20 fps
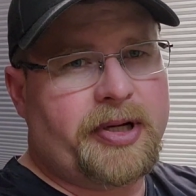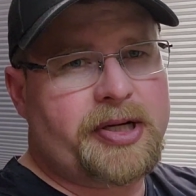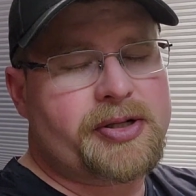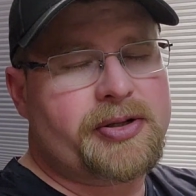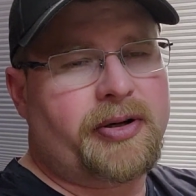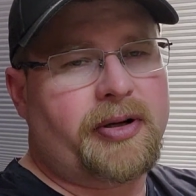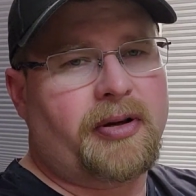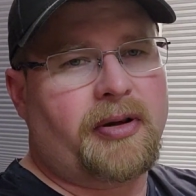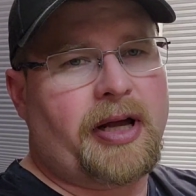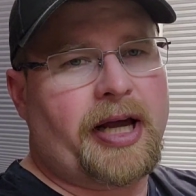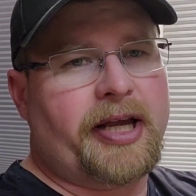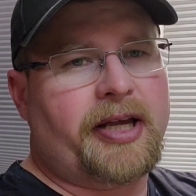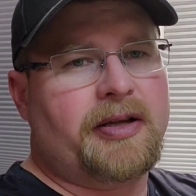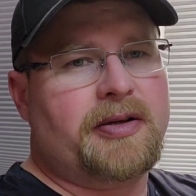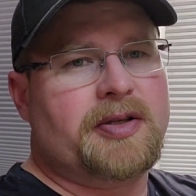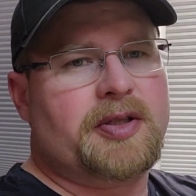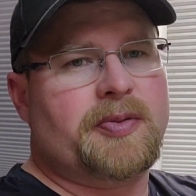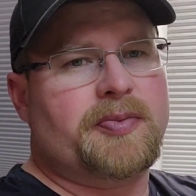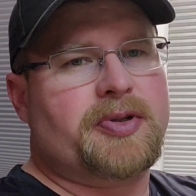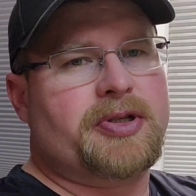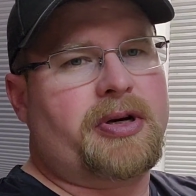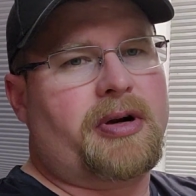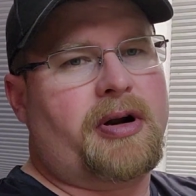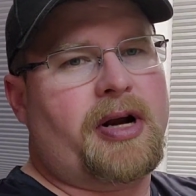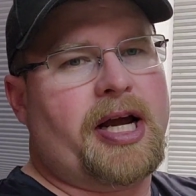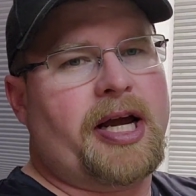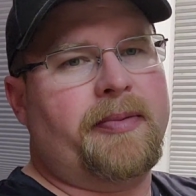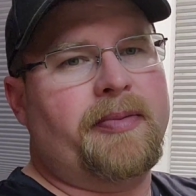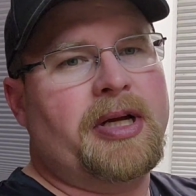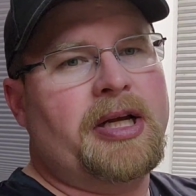Make sure you like and
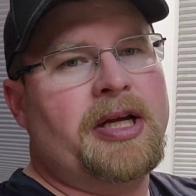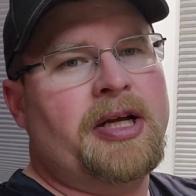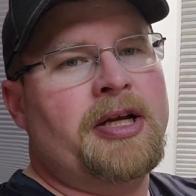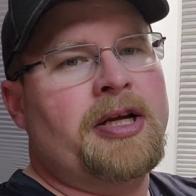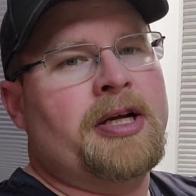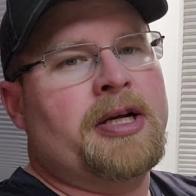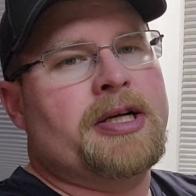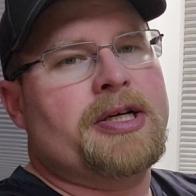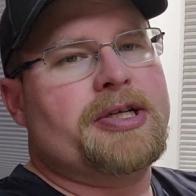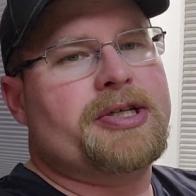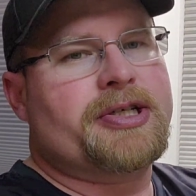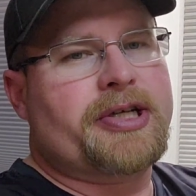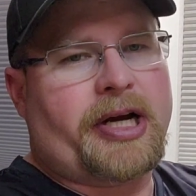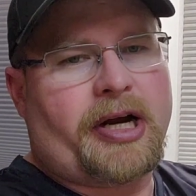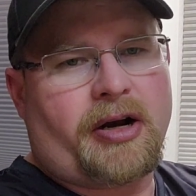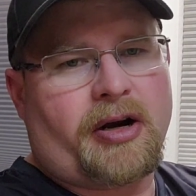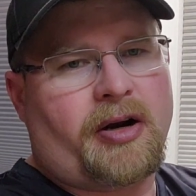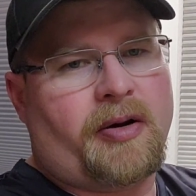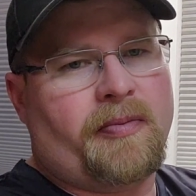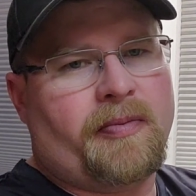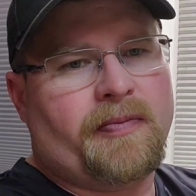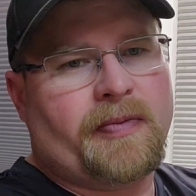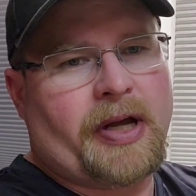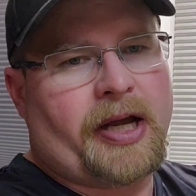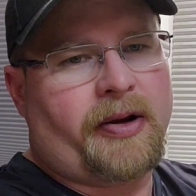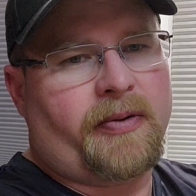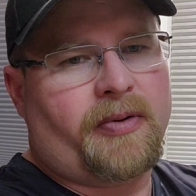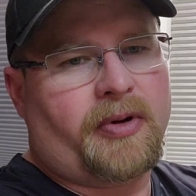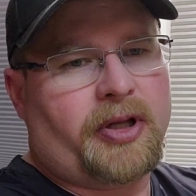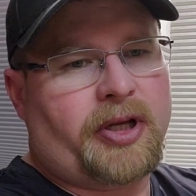subscribe, share them.
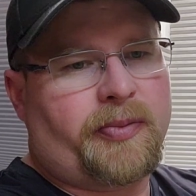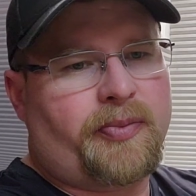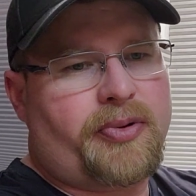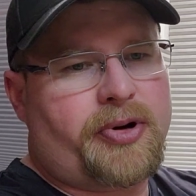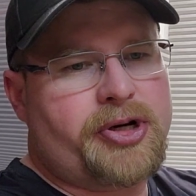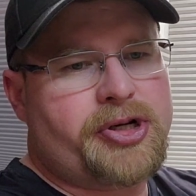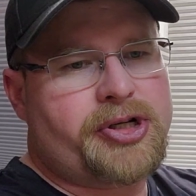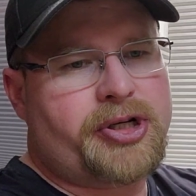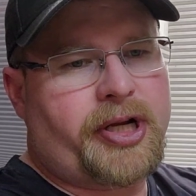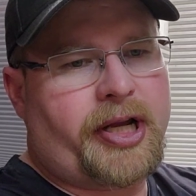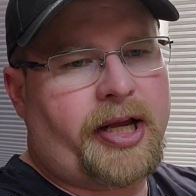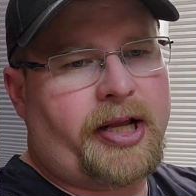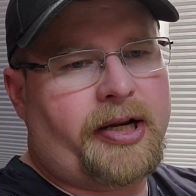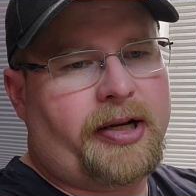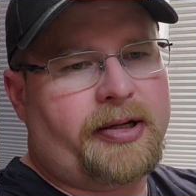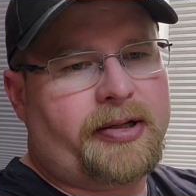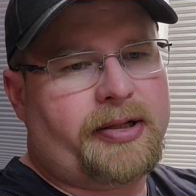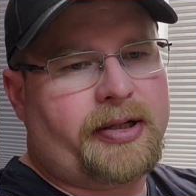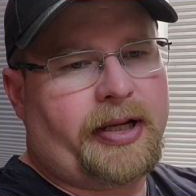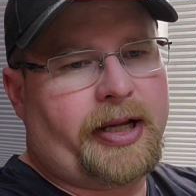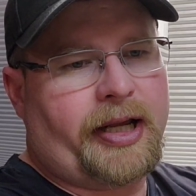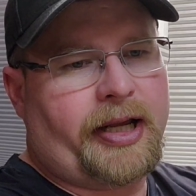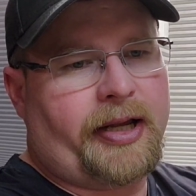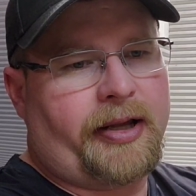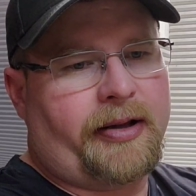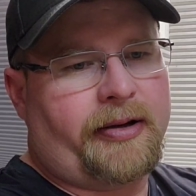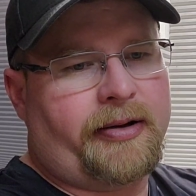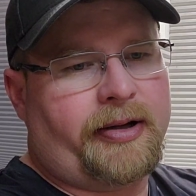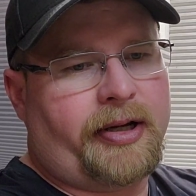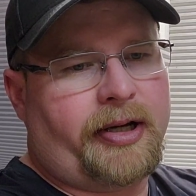I really appreciate it.
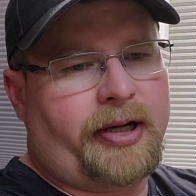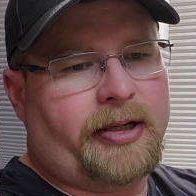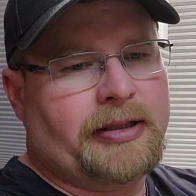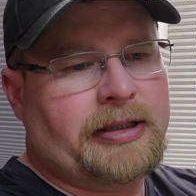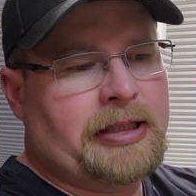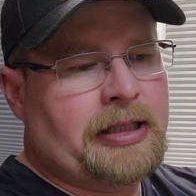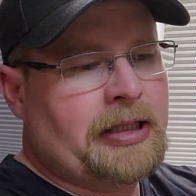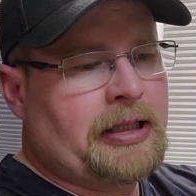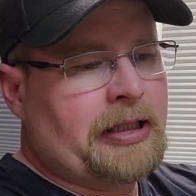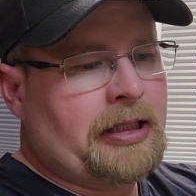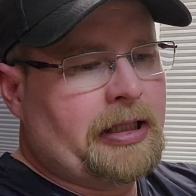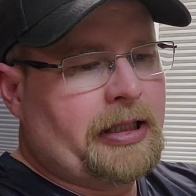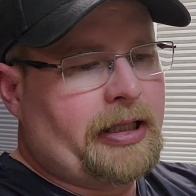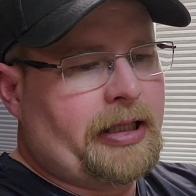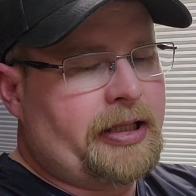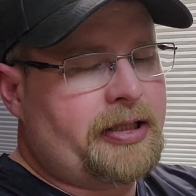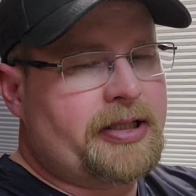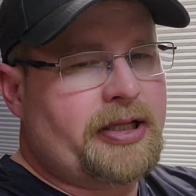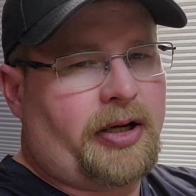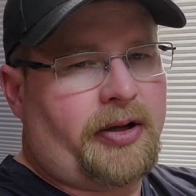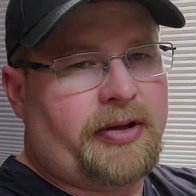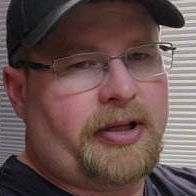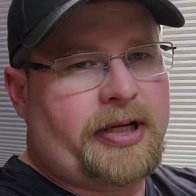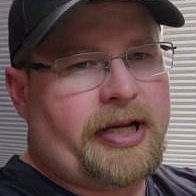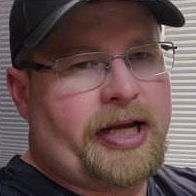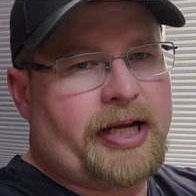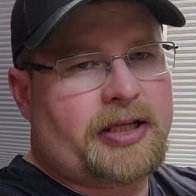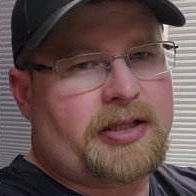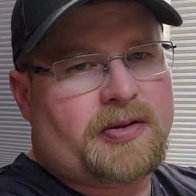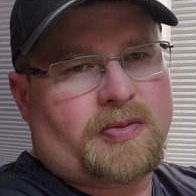And until
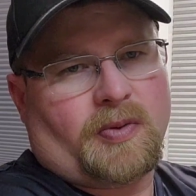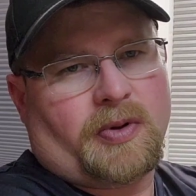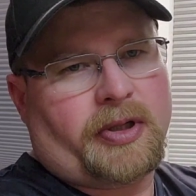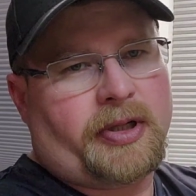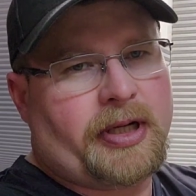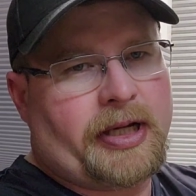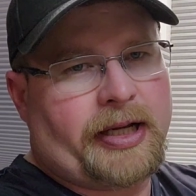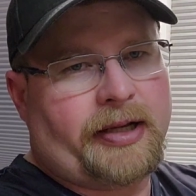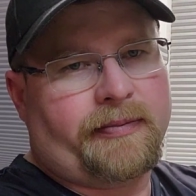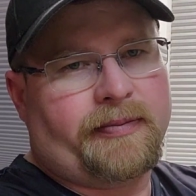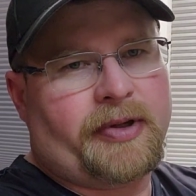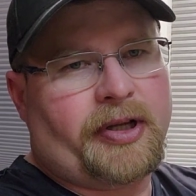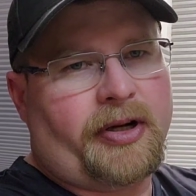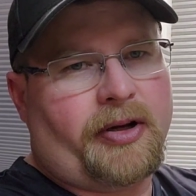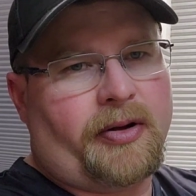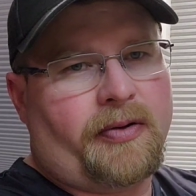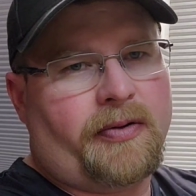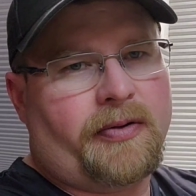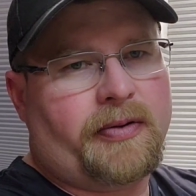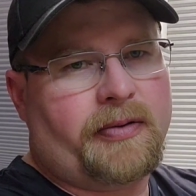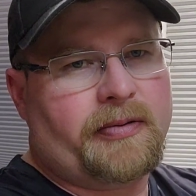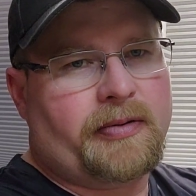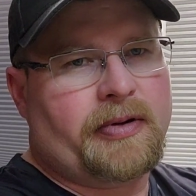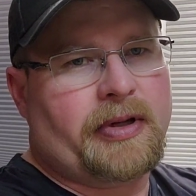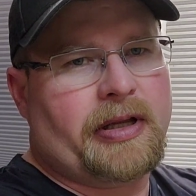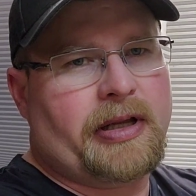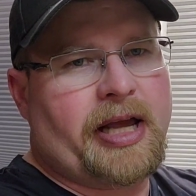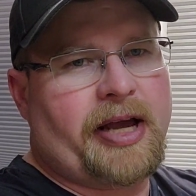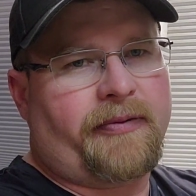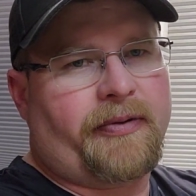the next one,
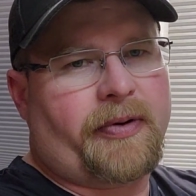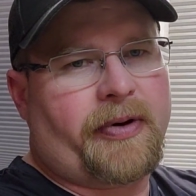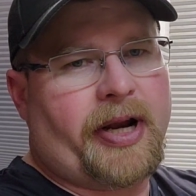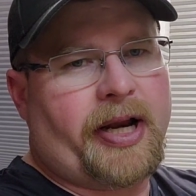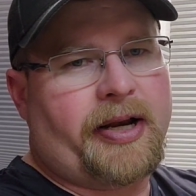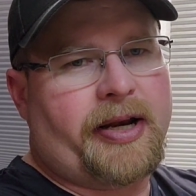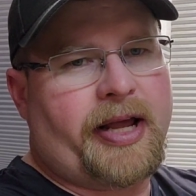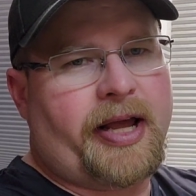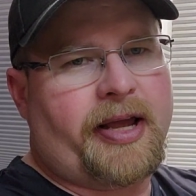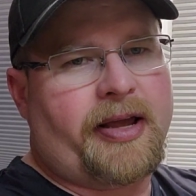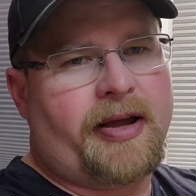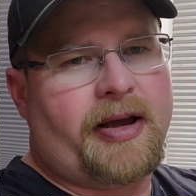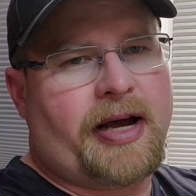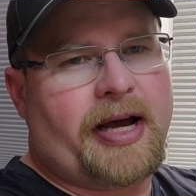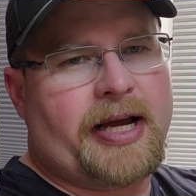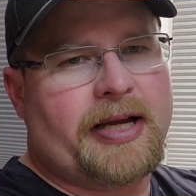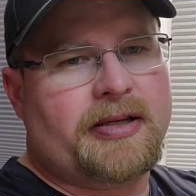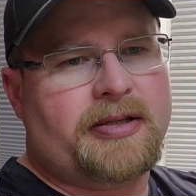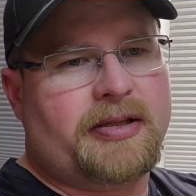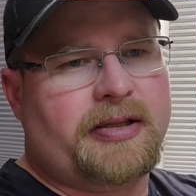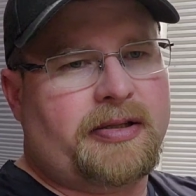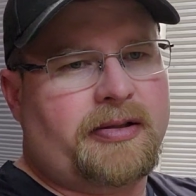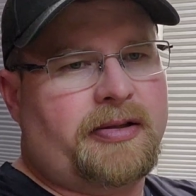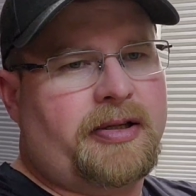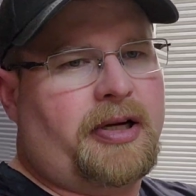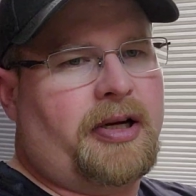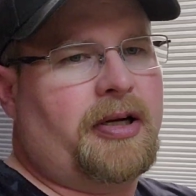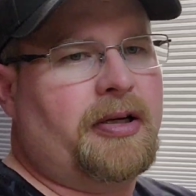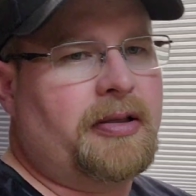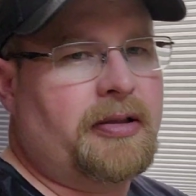you have a great day, guys,
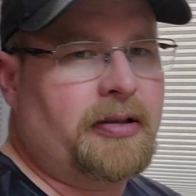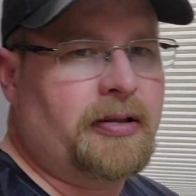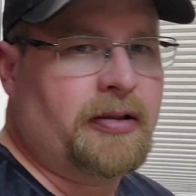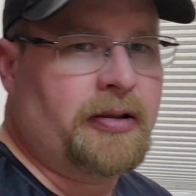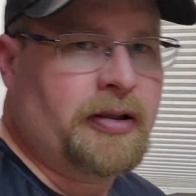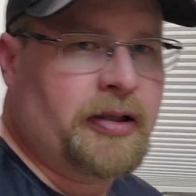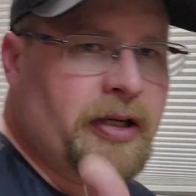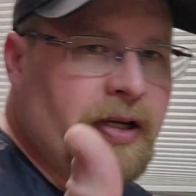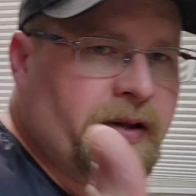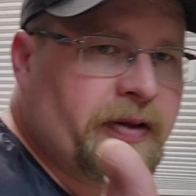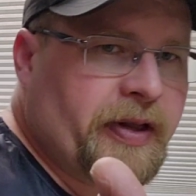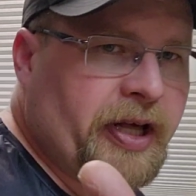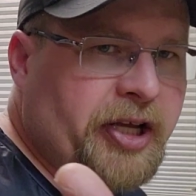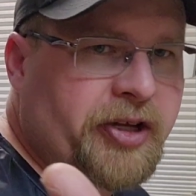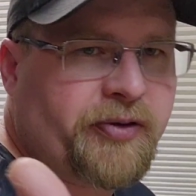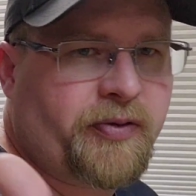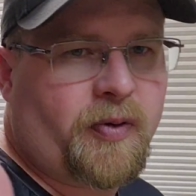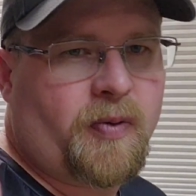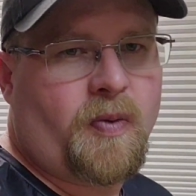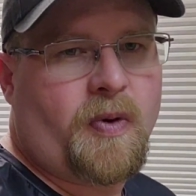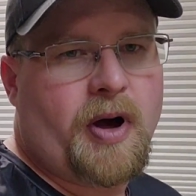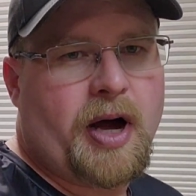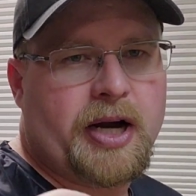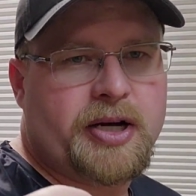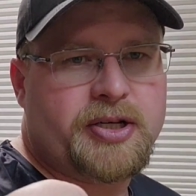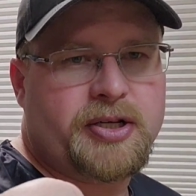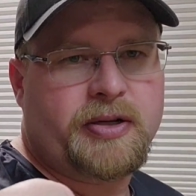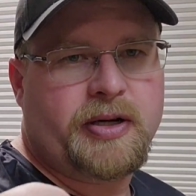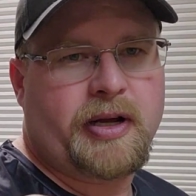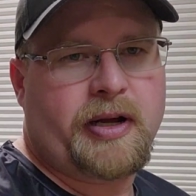and thanks for
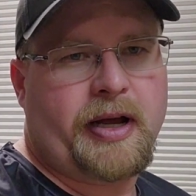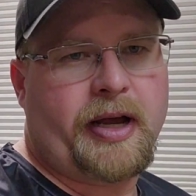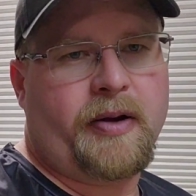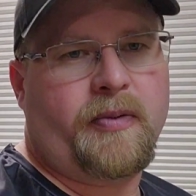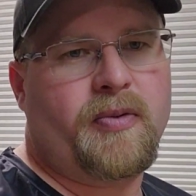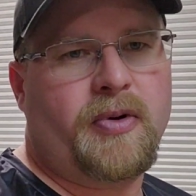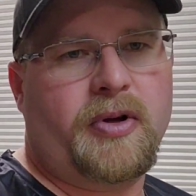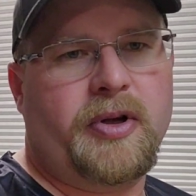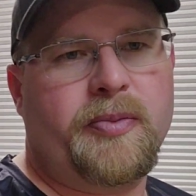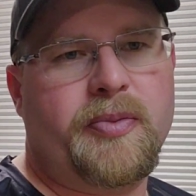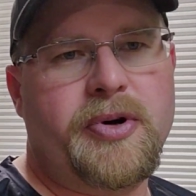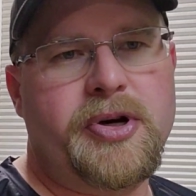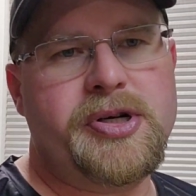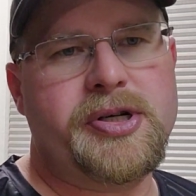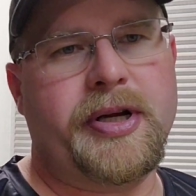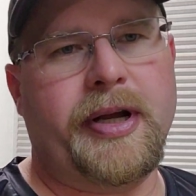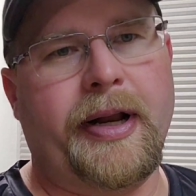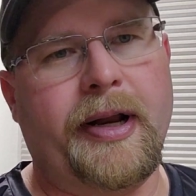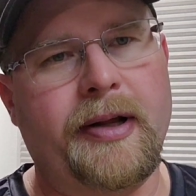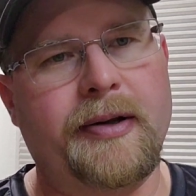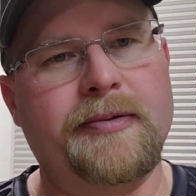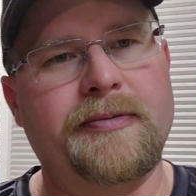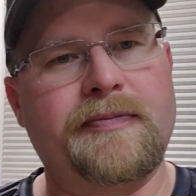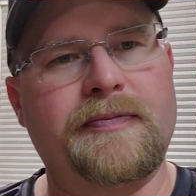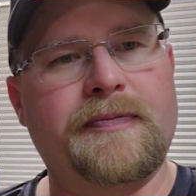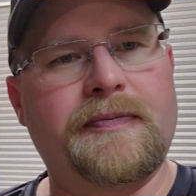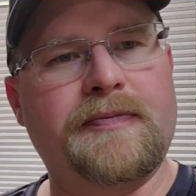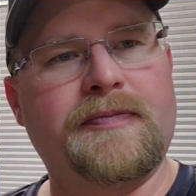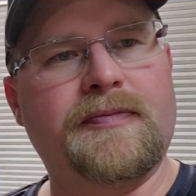watching. I really appreciate it.